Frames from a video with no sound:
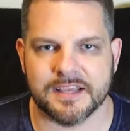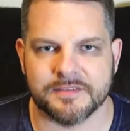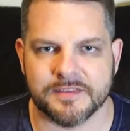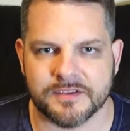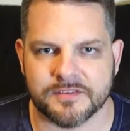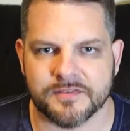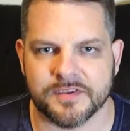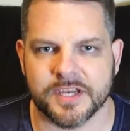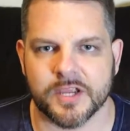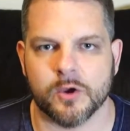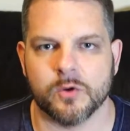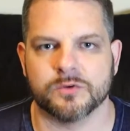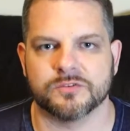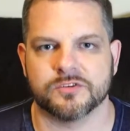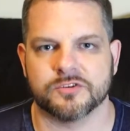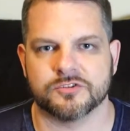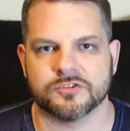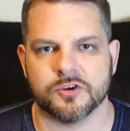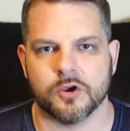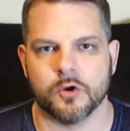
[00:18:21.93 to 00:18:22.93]
of this video is
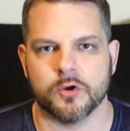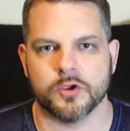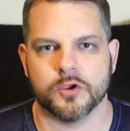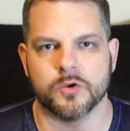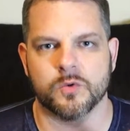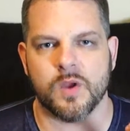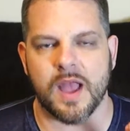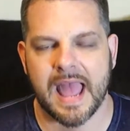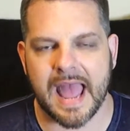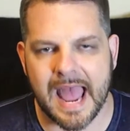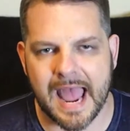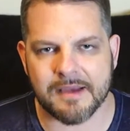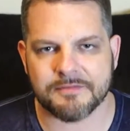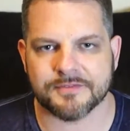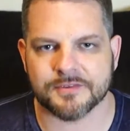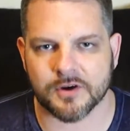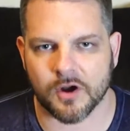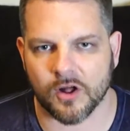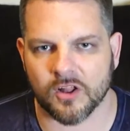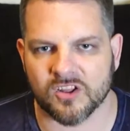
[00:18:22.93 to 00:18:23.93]
to show you,
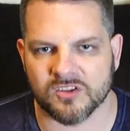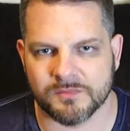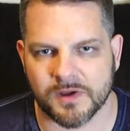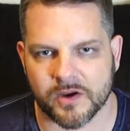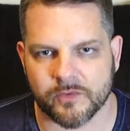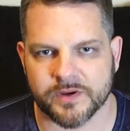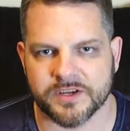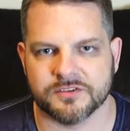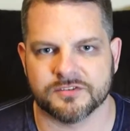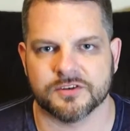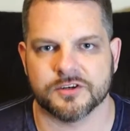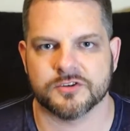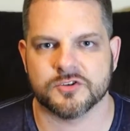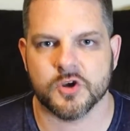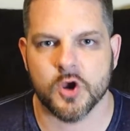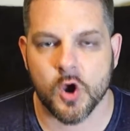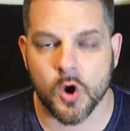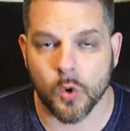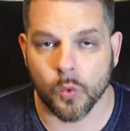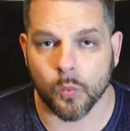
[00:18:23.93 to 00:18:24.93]
after all of my research,
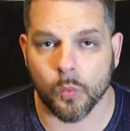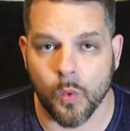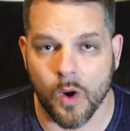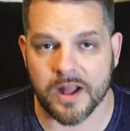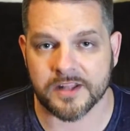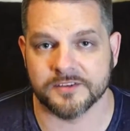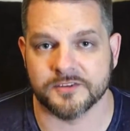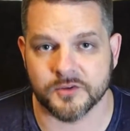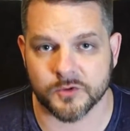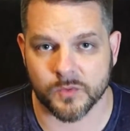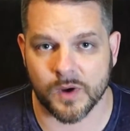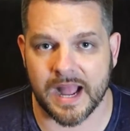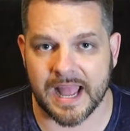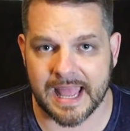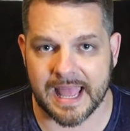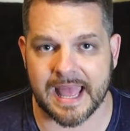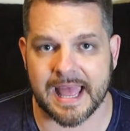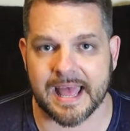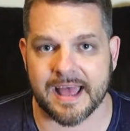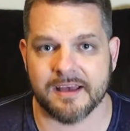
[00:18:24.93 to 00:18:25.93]
what do I
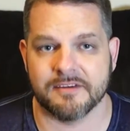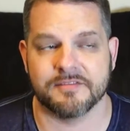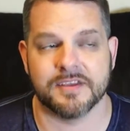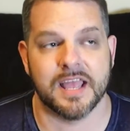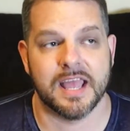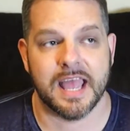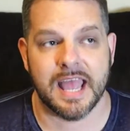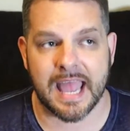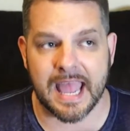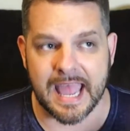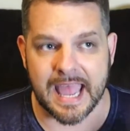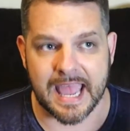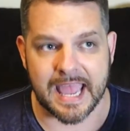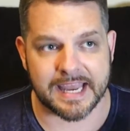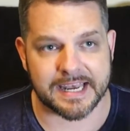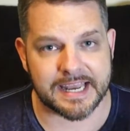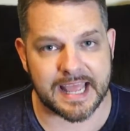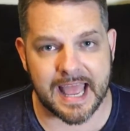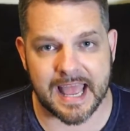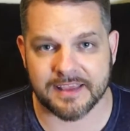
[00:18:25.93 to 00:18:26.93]
have.
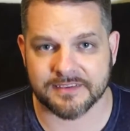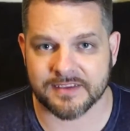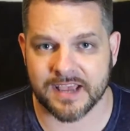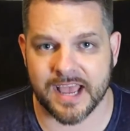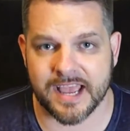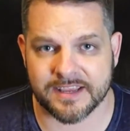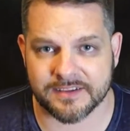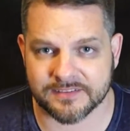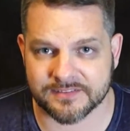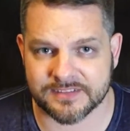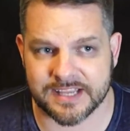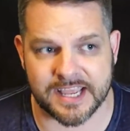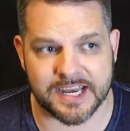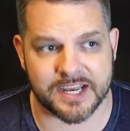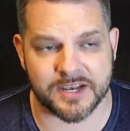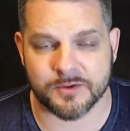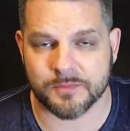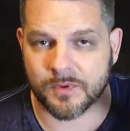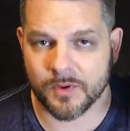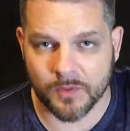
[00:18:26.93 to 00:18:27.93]
And as I
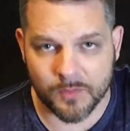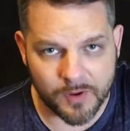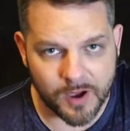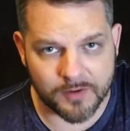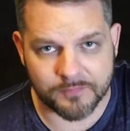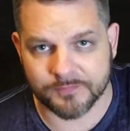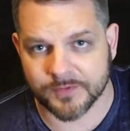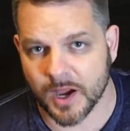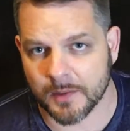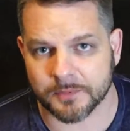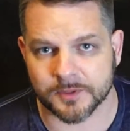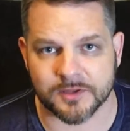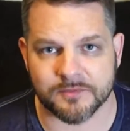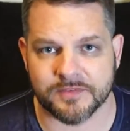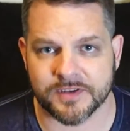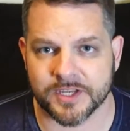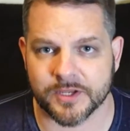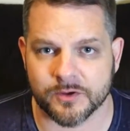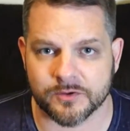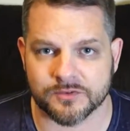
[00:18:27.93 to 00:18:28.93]
stated a couple of
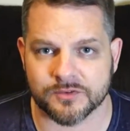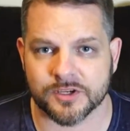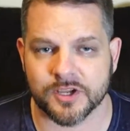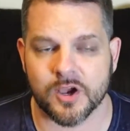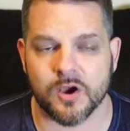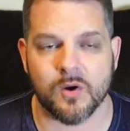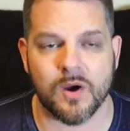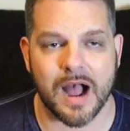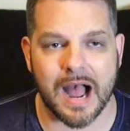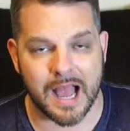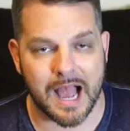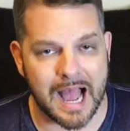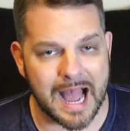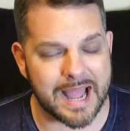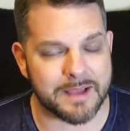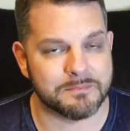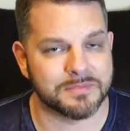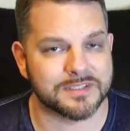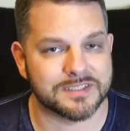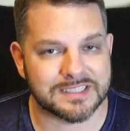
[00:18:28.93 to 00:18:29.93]
videos ago,
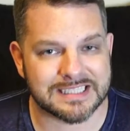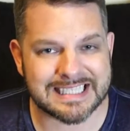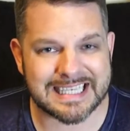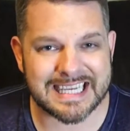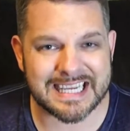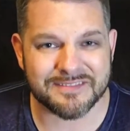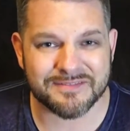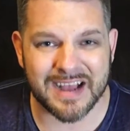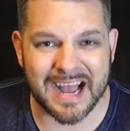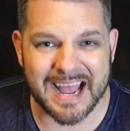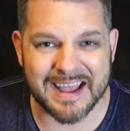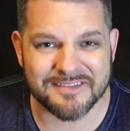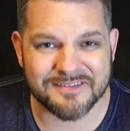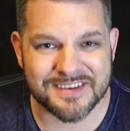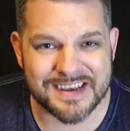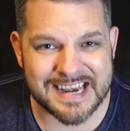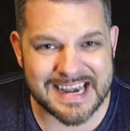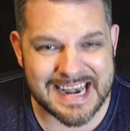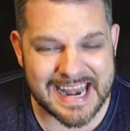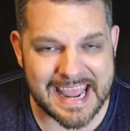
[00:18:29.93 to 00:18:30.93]
I believe I've
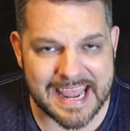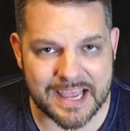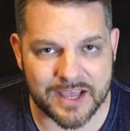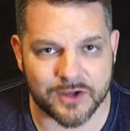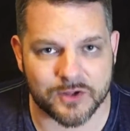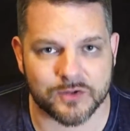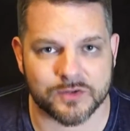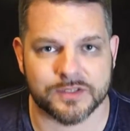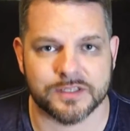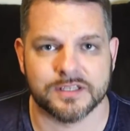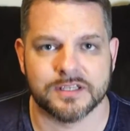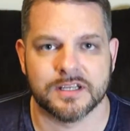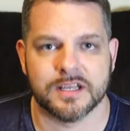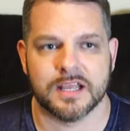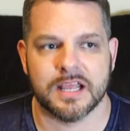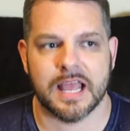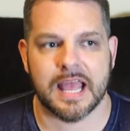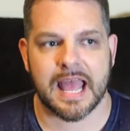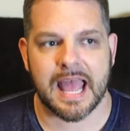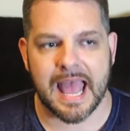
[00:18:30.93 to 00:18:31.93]
nailed
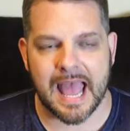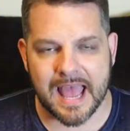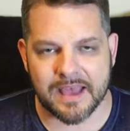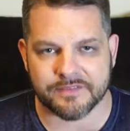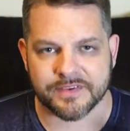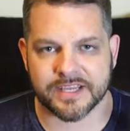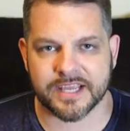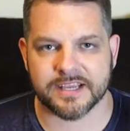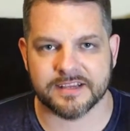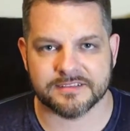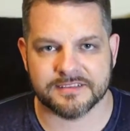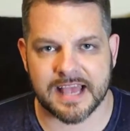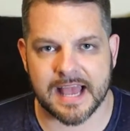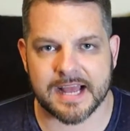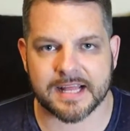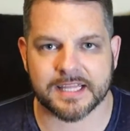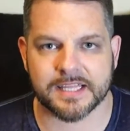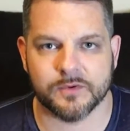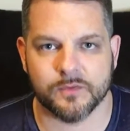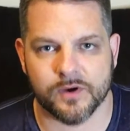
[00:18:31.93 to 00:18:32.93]
having
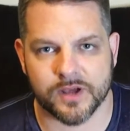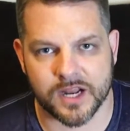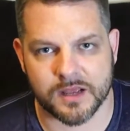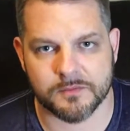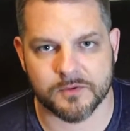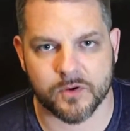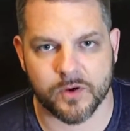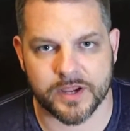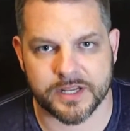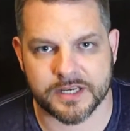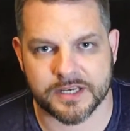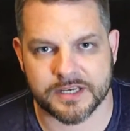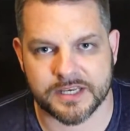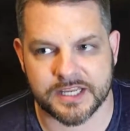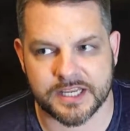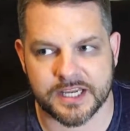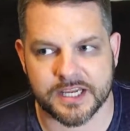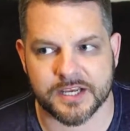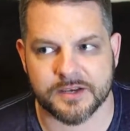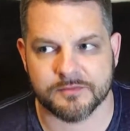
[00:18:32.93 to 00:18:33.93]
exactly what I'm going to
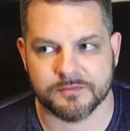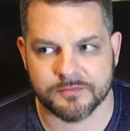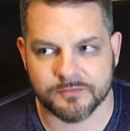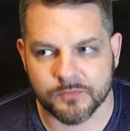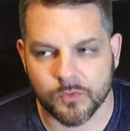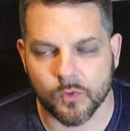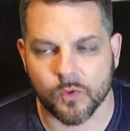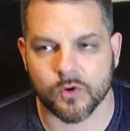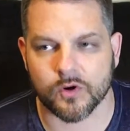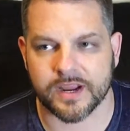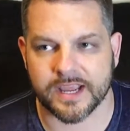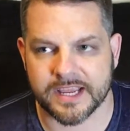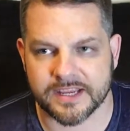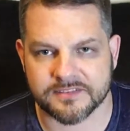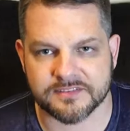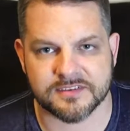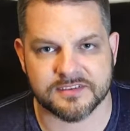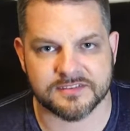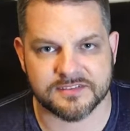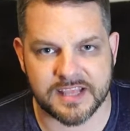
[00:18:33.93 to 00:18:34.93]
need for a
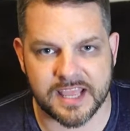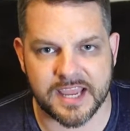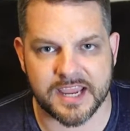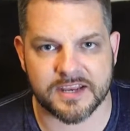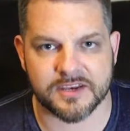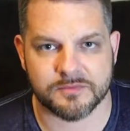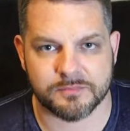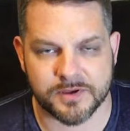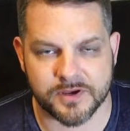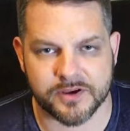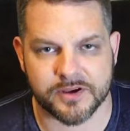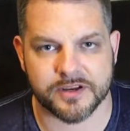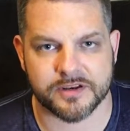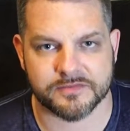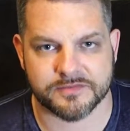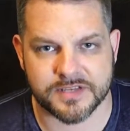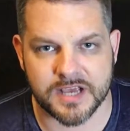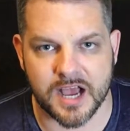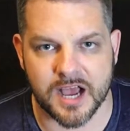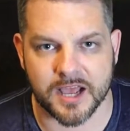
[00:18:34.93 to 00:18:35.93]
sustained period
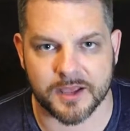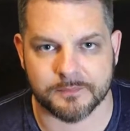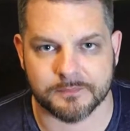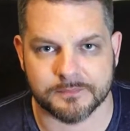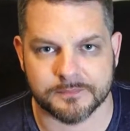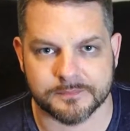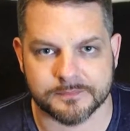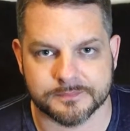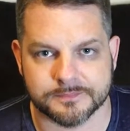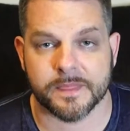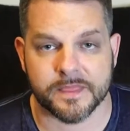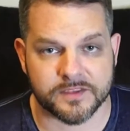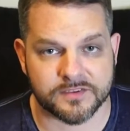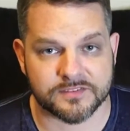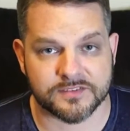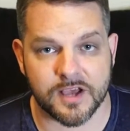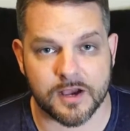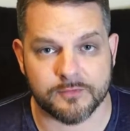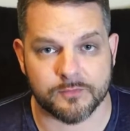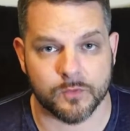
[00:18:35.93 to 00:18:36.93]
of time. The
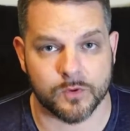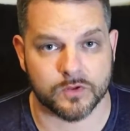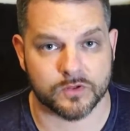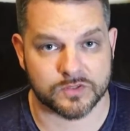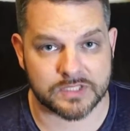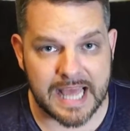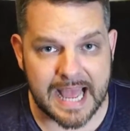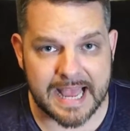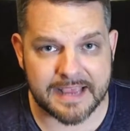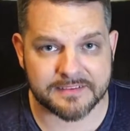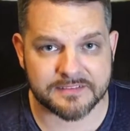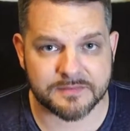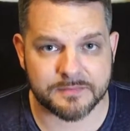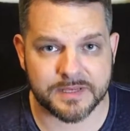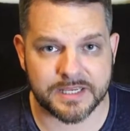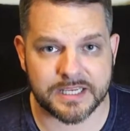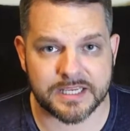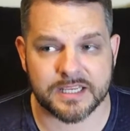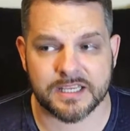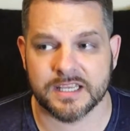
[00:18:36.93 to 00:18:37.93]
stuff will last
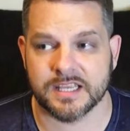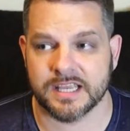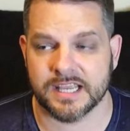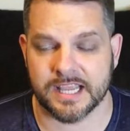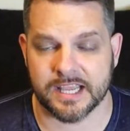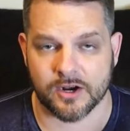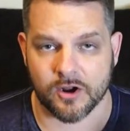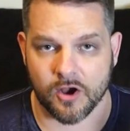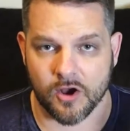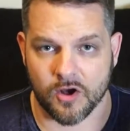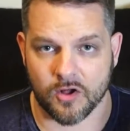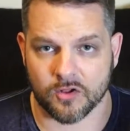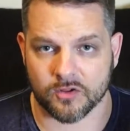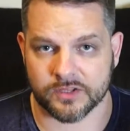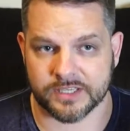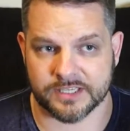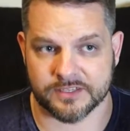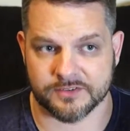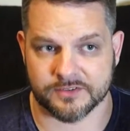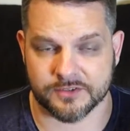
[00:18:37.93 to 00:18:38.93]
me, it all
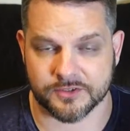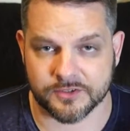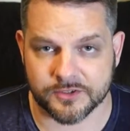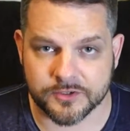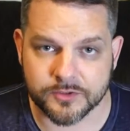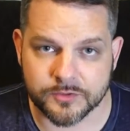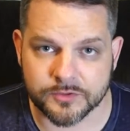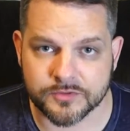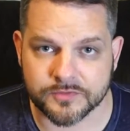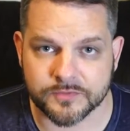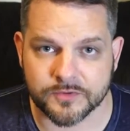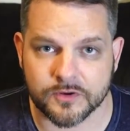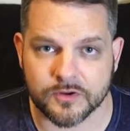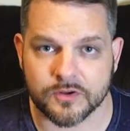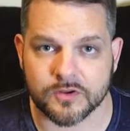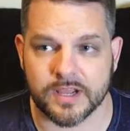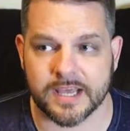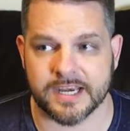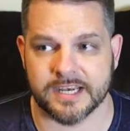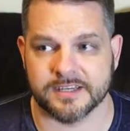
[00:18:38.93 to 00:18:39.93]
is
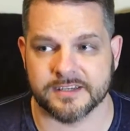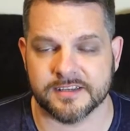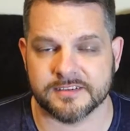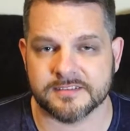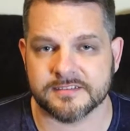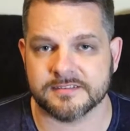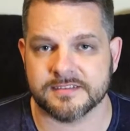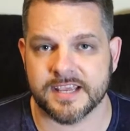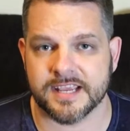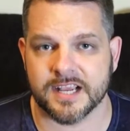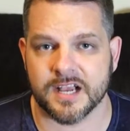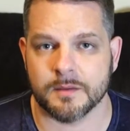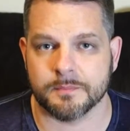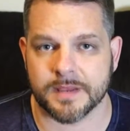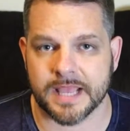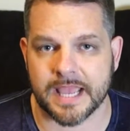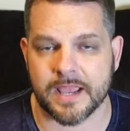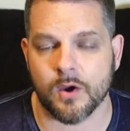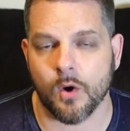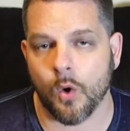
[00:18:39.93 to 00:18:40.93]
useful, and it doesn't take up
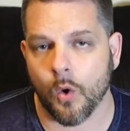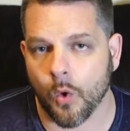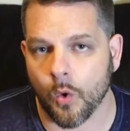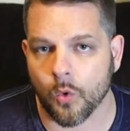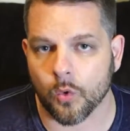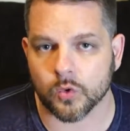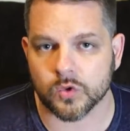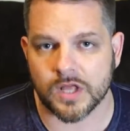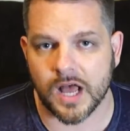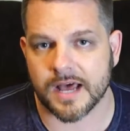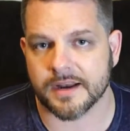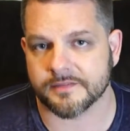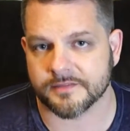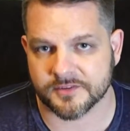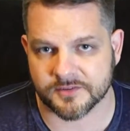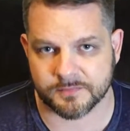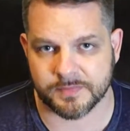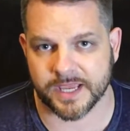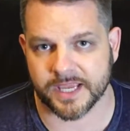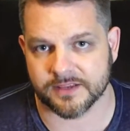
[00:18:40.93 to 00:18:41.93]
a whole lot of
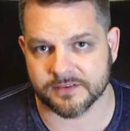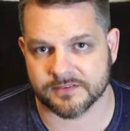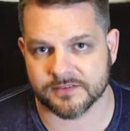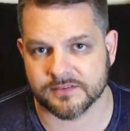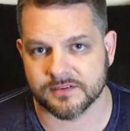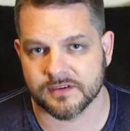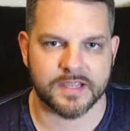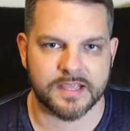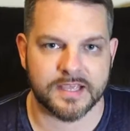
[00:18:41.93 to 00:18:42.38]
space.